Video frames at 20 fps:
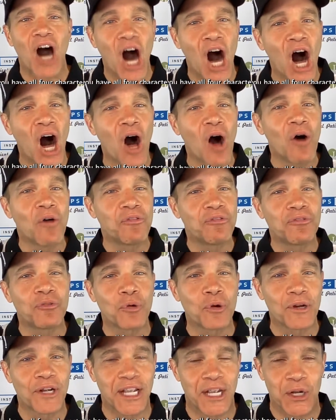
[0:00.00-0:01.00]
all
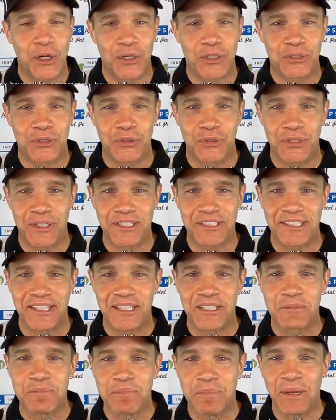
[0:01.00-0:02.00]
four
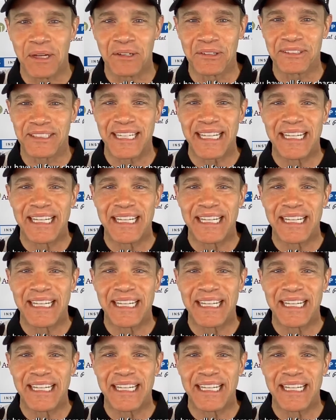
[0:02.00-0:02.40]
characteristics built